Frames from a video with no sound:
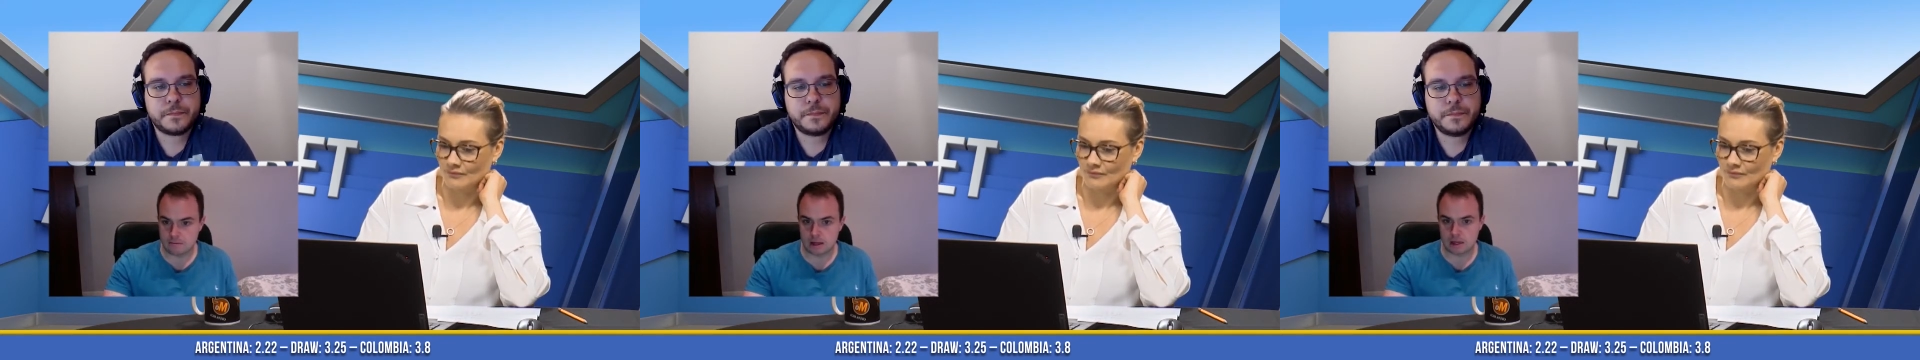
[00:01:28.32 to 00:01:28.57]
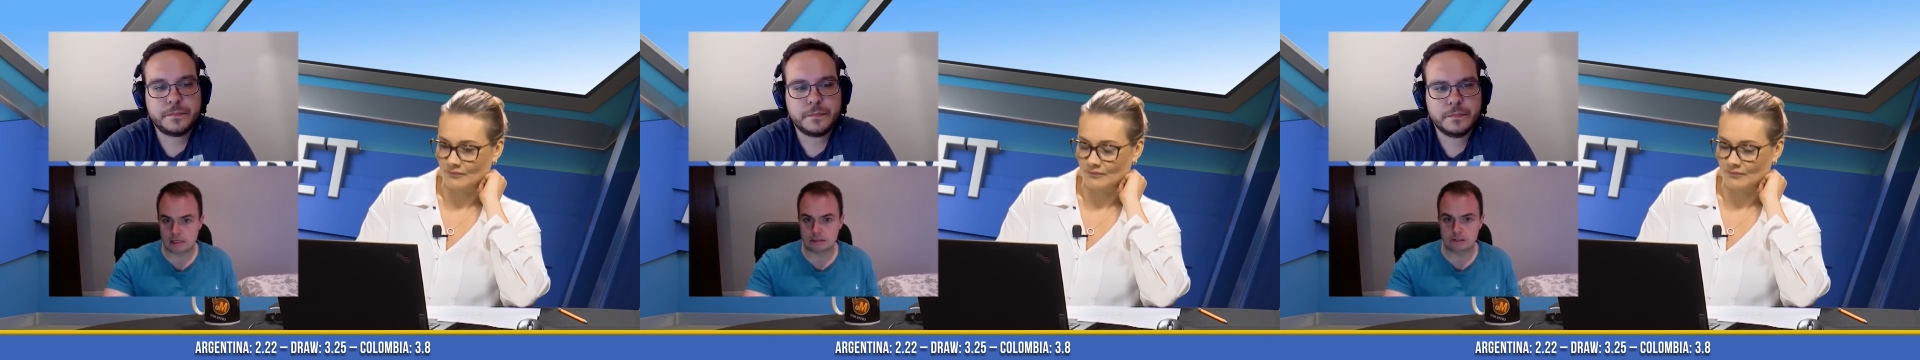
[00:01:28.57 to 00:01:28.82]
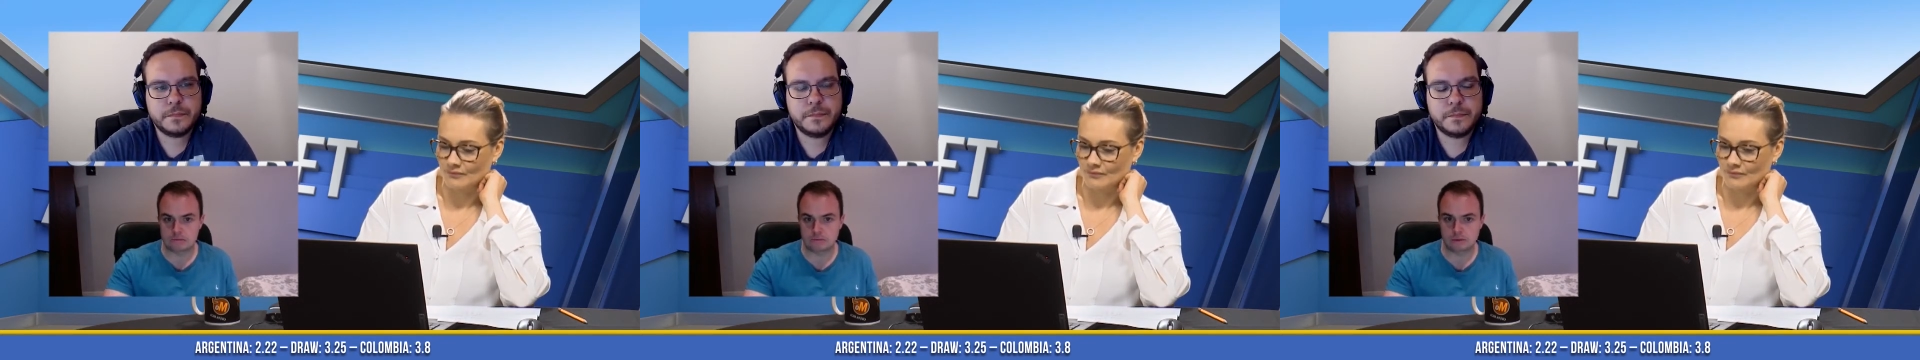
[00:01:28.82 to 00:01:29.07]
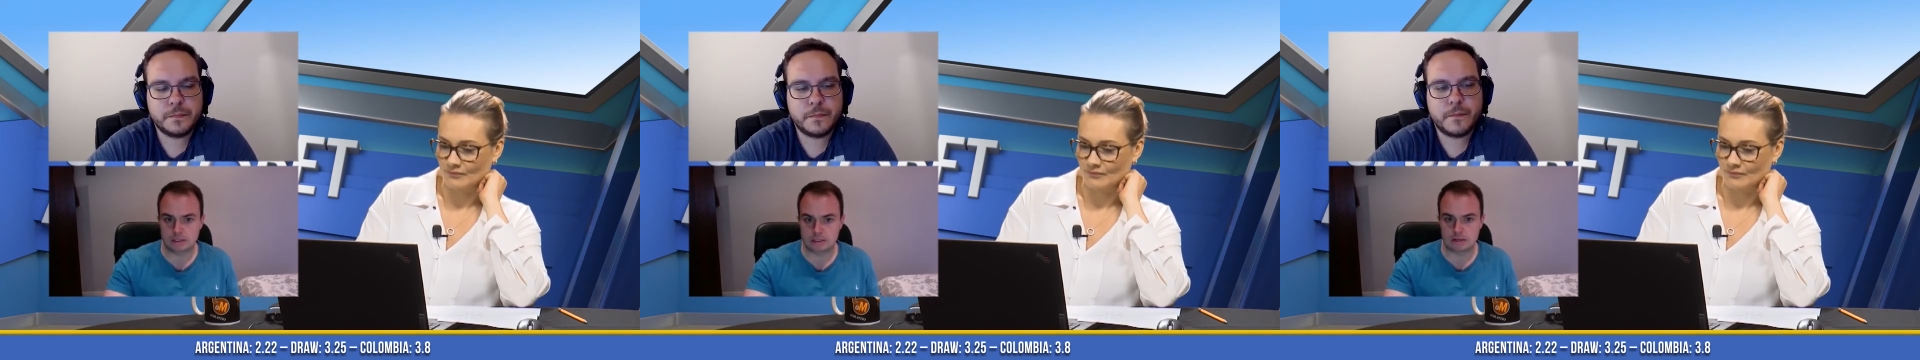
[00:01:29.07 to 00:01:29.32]
Speaker 1: money, two
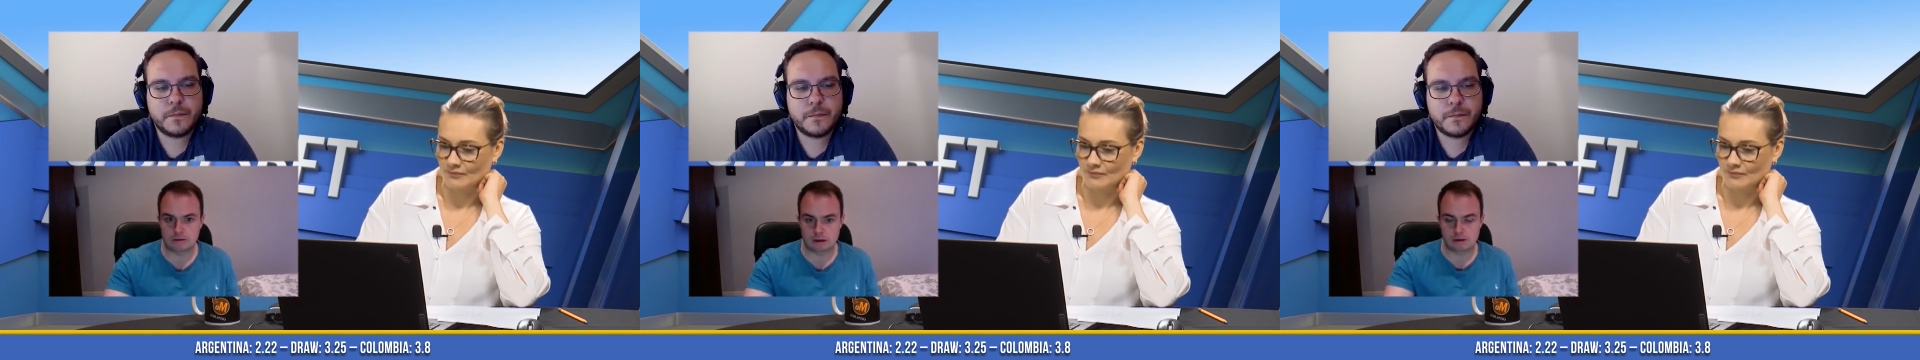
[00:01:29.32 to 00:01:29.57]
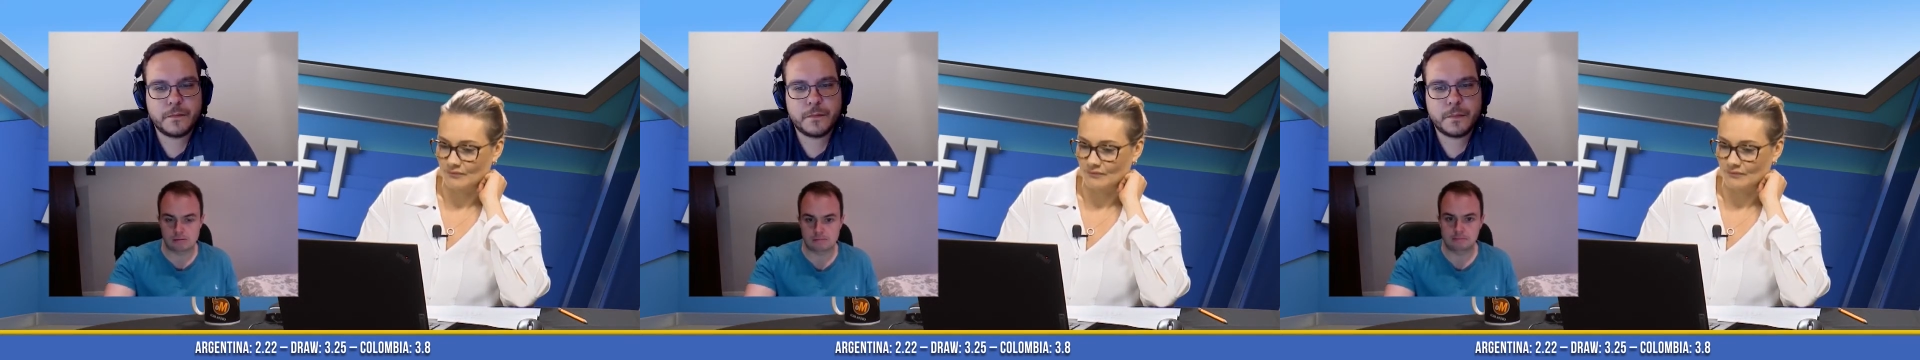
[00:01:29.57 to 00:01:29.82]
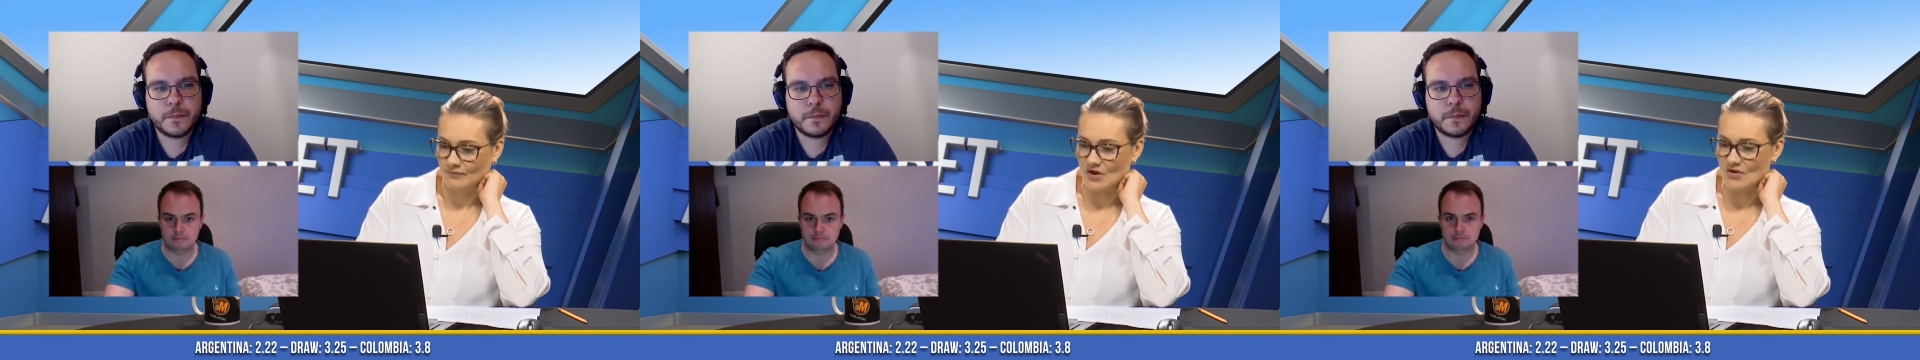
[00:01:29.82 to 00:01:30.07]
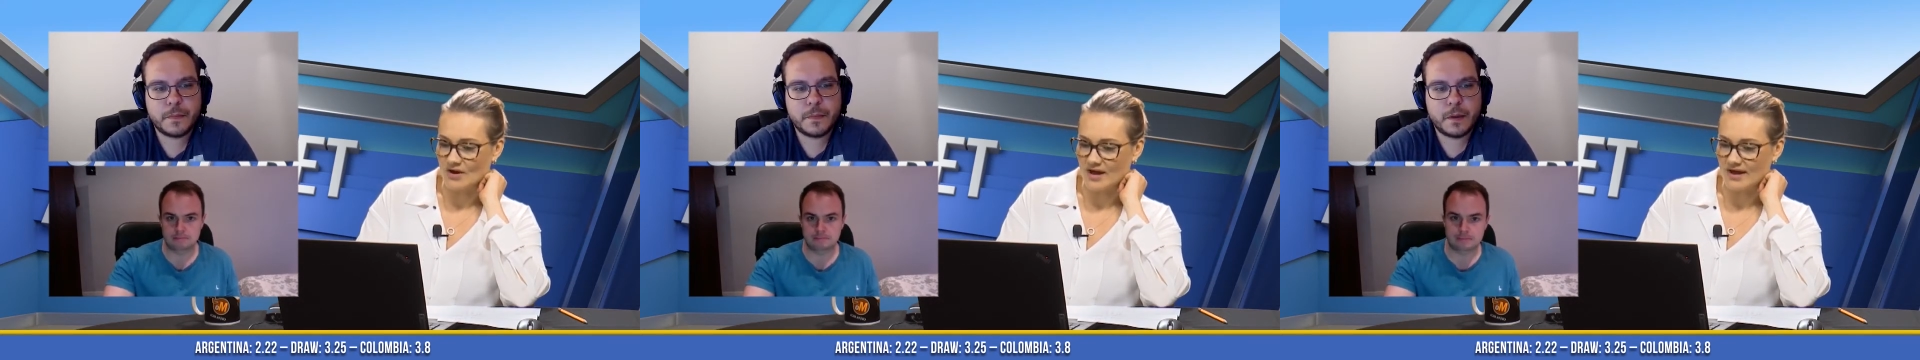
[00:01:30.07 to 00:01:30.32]
point oh.
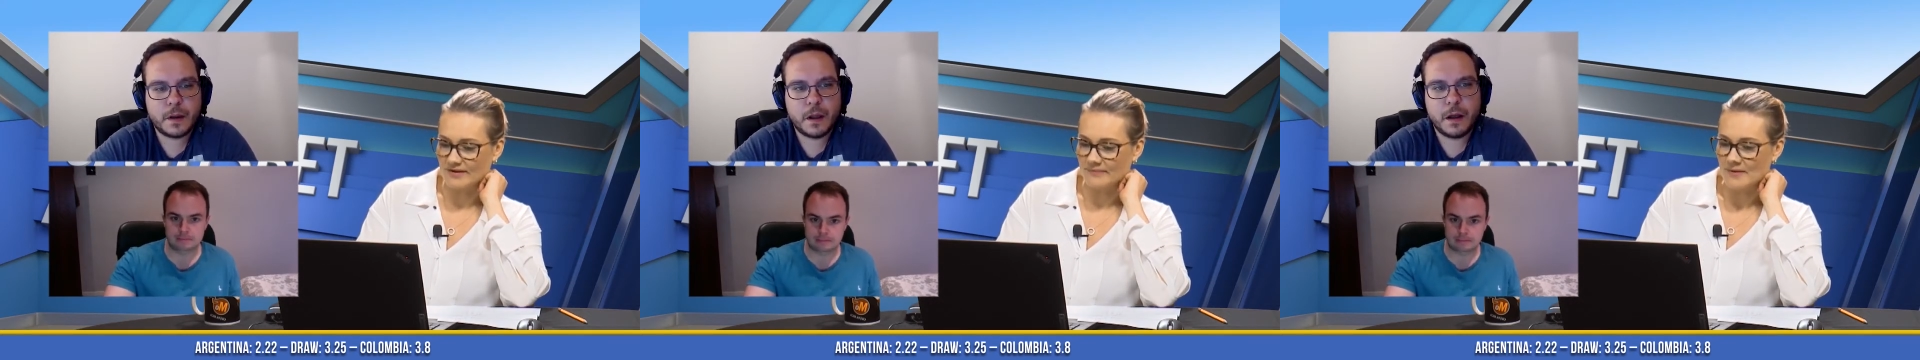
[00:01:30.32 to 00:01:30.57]
Speaker 2: Okay.